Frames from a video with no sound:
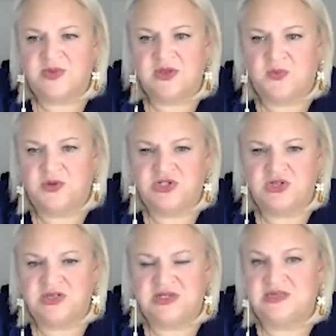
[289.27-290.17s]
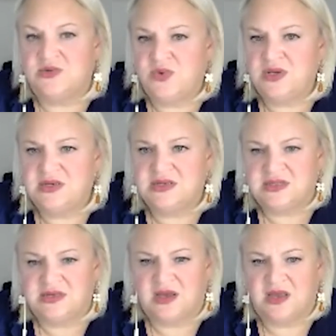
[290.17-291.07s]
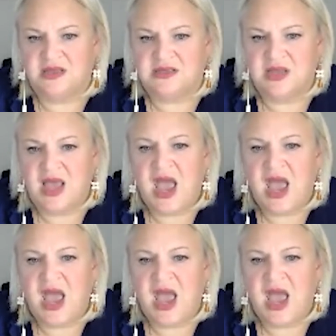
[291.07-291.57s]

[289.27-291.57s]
the opportunities and wonders of science